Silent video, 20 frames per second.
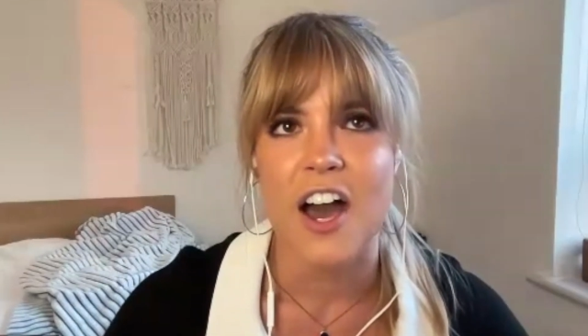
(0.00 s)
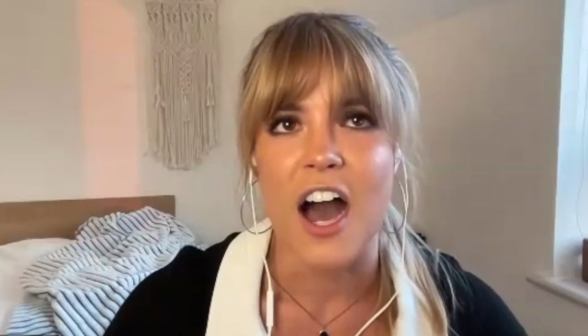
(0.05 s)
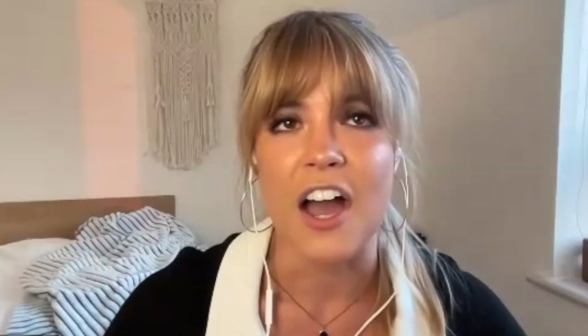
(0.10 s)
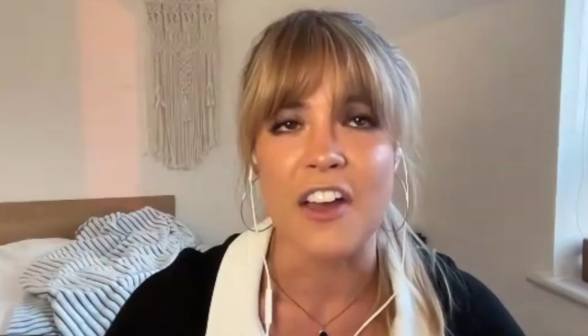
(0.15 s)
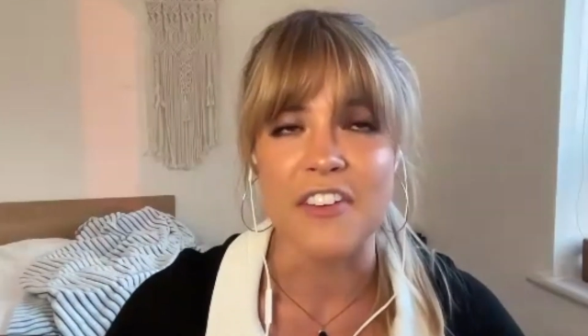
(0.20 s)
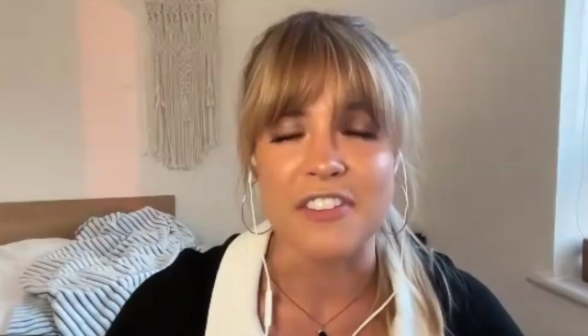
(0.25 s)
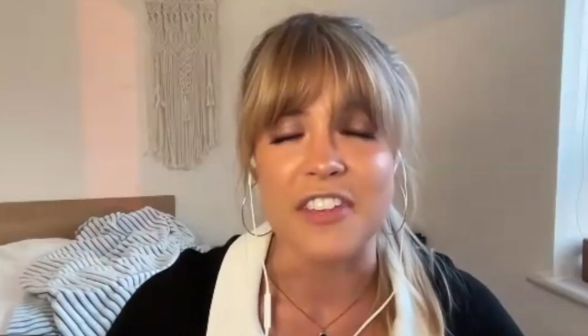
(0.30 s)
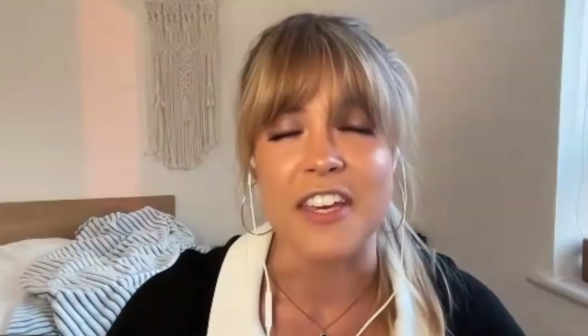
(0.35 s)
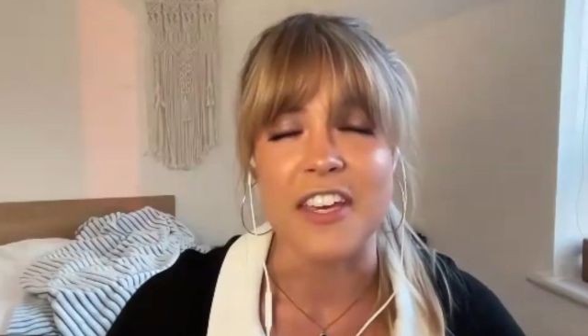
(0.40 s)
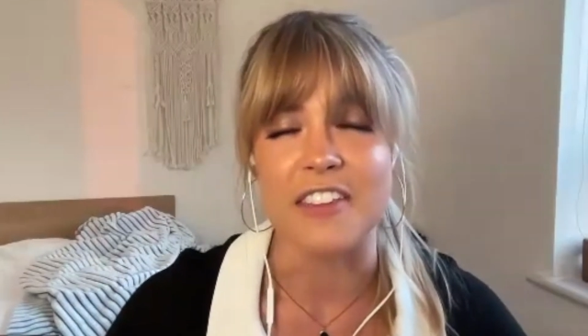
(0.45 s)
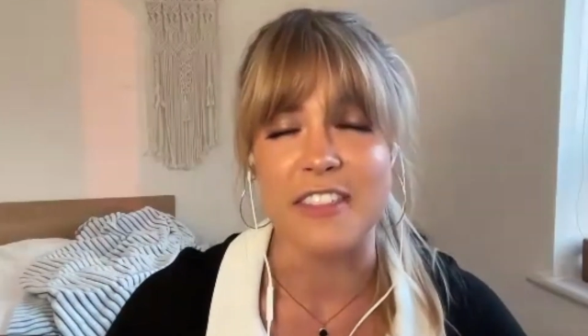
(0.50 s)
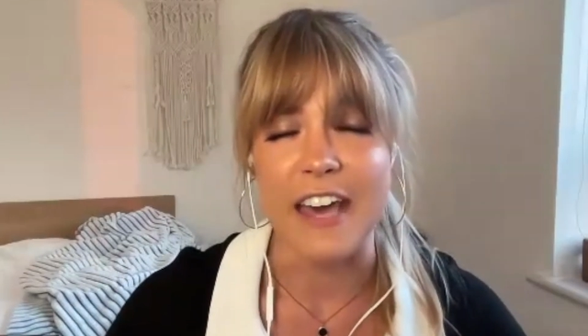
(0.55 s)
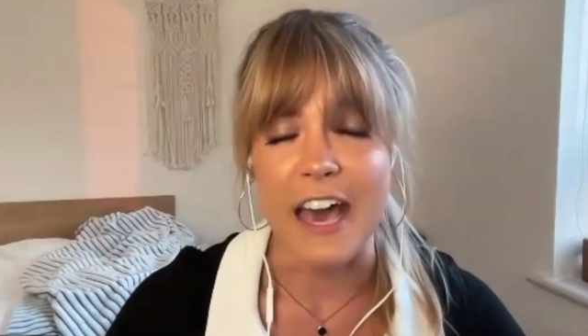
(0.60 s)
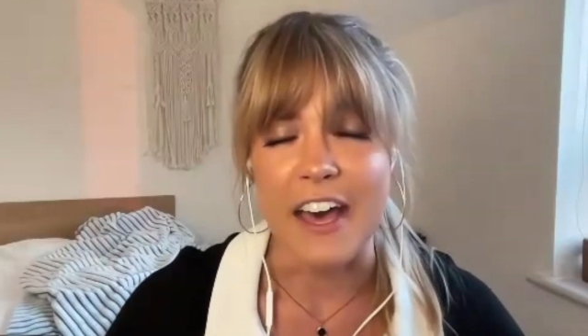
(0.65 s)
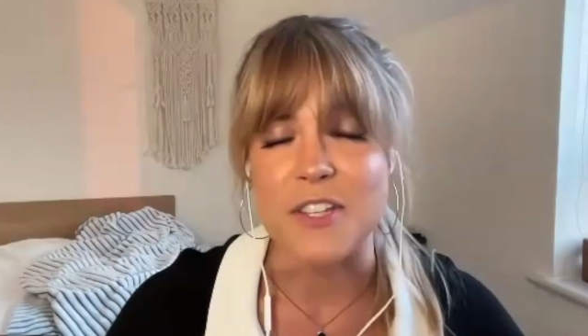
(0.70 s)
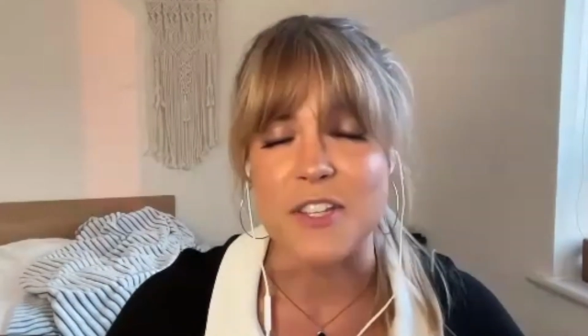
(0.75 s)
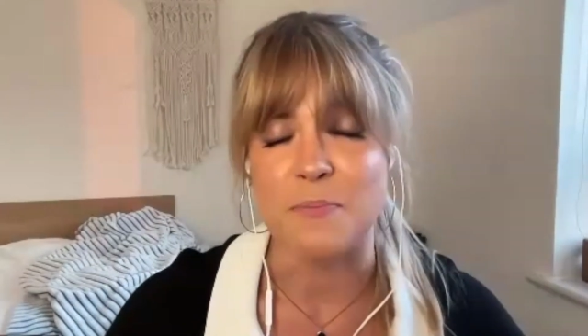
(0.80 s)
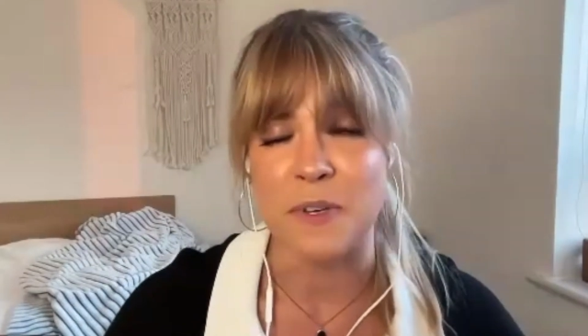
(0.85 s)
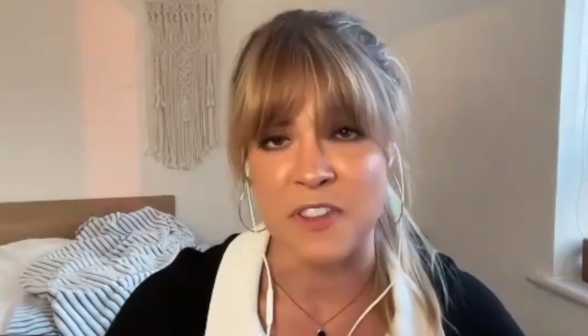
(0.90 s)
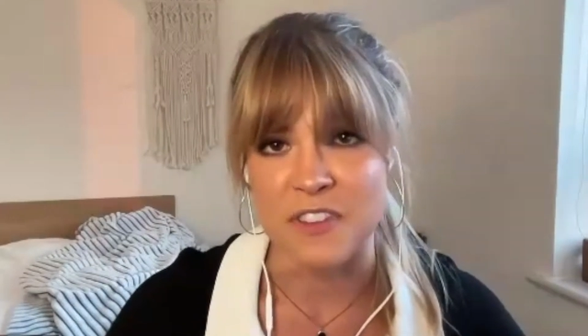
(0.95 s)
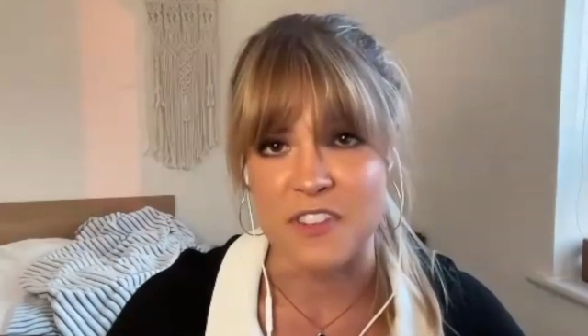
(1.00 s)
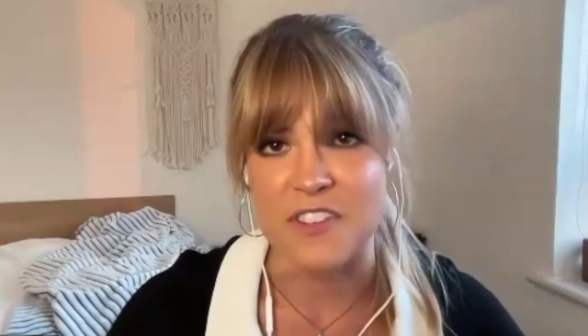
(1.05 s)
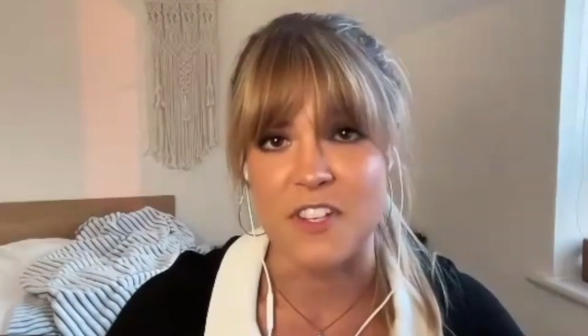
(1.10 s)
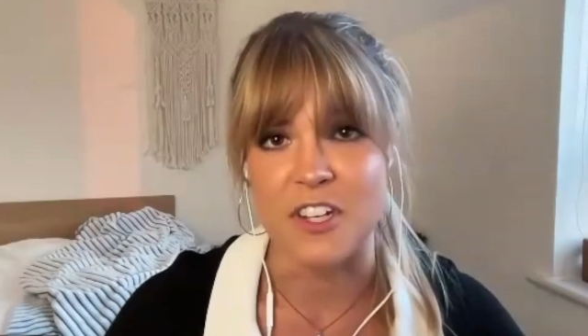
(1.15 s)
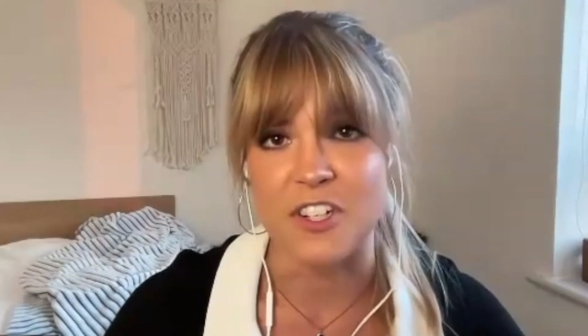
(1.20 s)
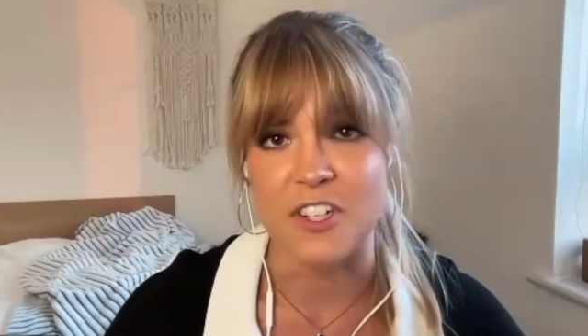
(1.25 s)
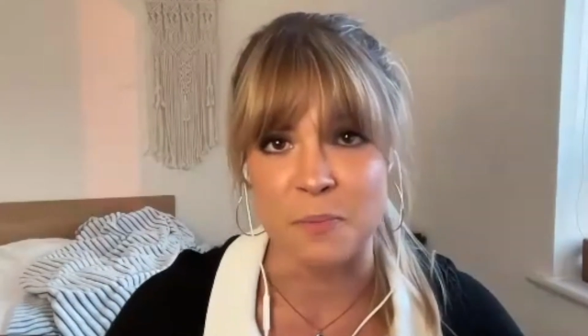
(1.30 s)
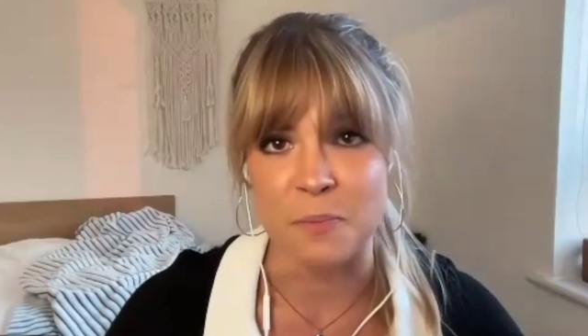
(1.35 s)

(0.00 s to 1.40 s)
I think that's been such